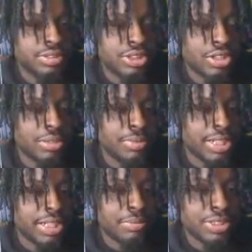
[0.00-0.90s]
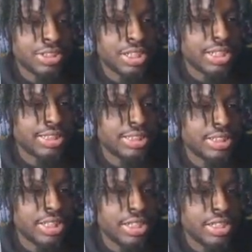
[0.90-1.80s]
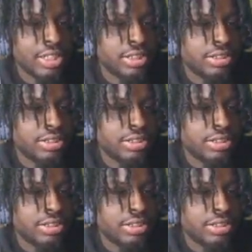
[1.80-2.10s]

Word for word: Toney be out there, bitch, trying to get shit there.